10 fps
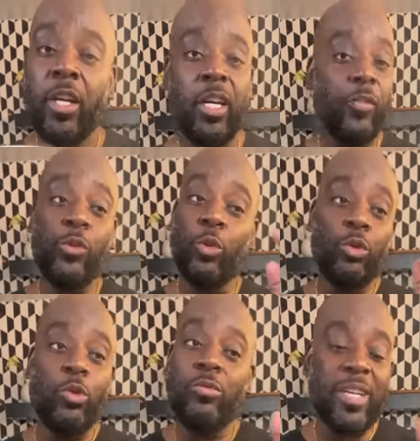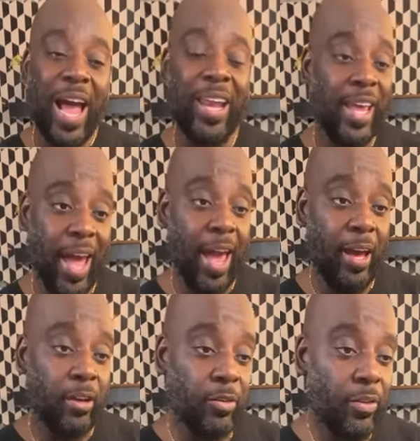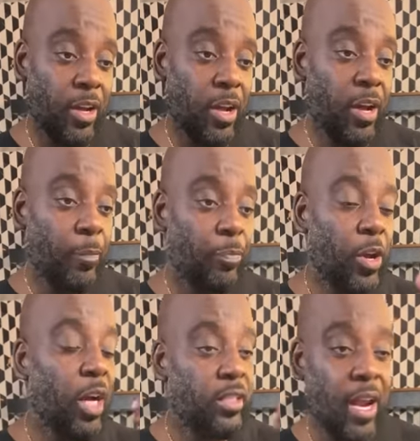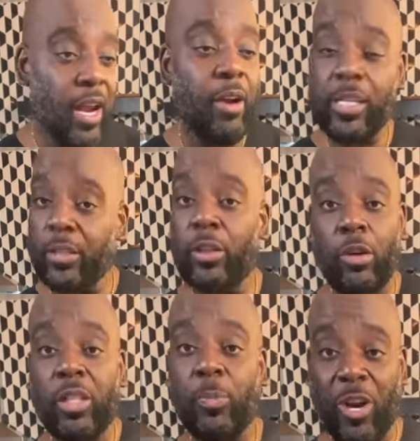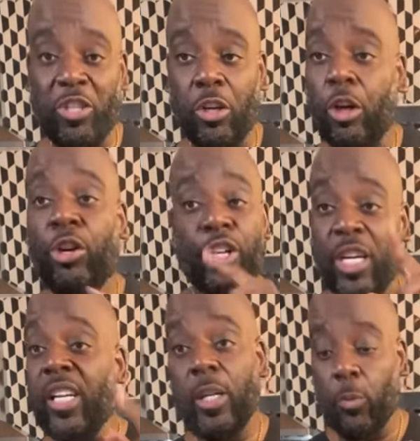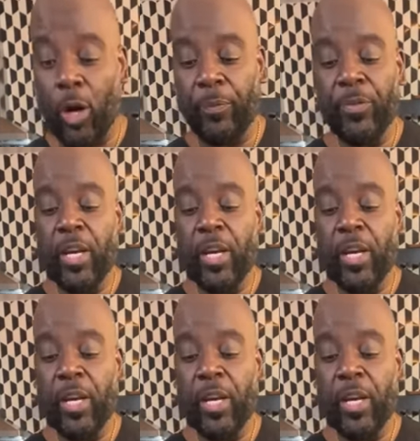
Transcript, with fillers: If you do not have a Darius Cooks pressure cooker, you need one.